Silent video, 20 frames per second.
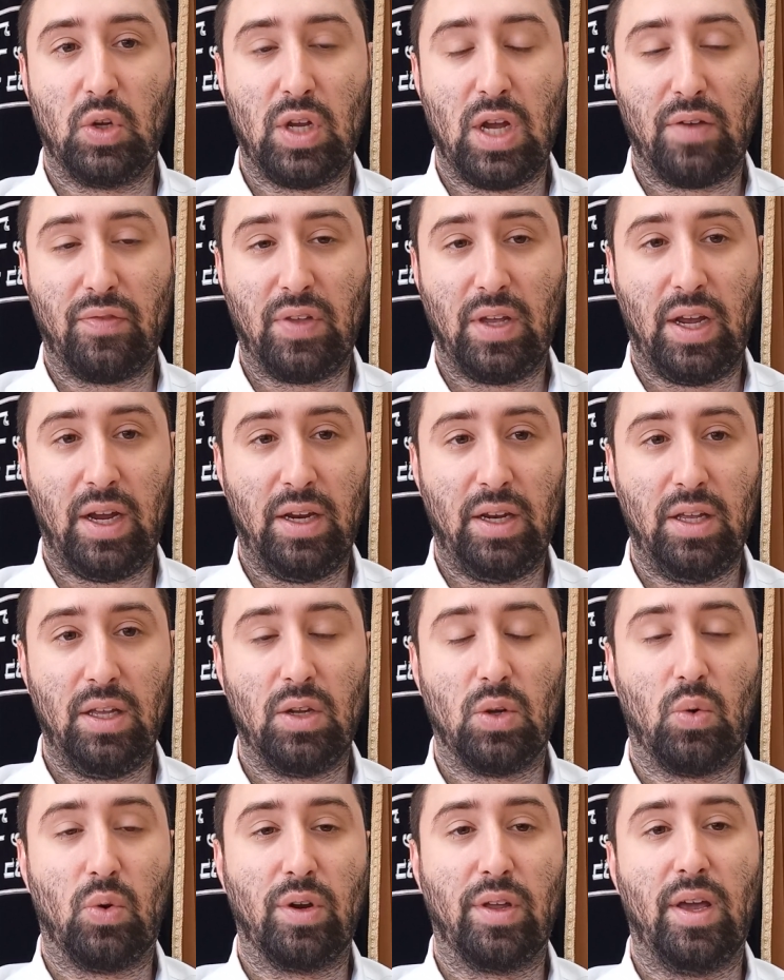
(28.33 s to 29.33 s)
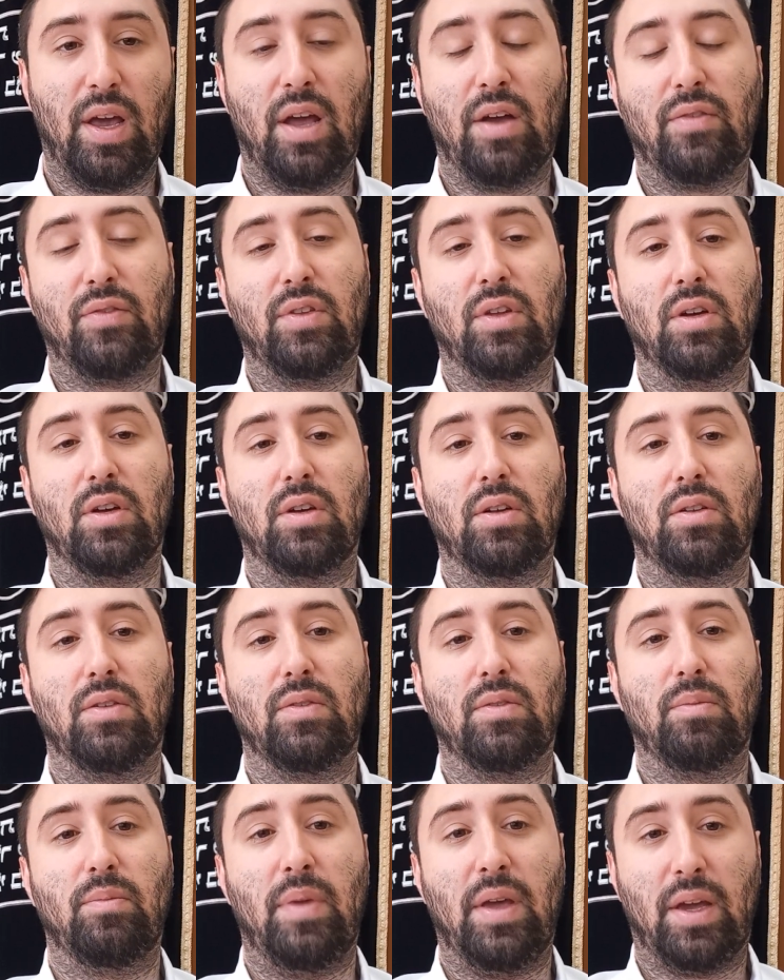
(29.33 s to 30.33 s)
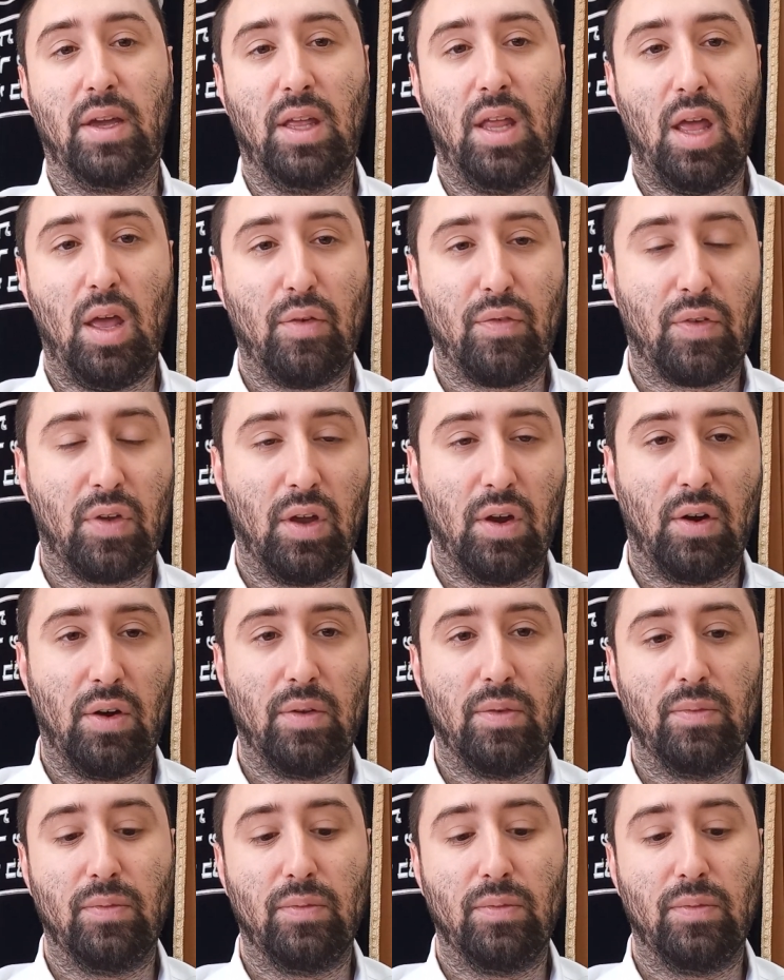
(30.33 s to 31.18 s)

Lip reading: you have to eat it or you have to make it hefker.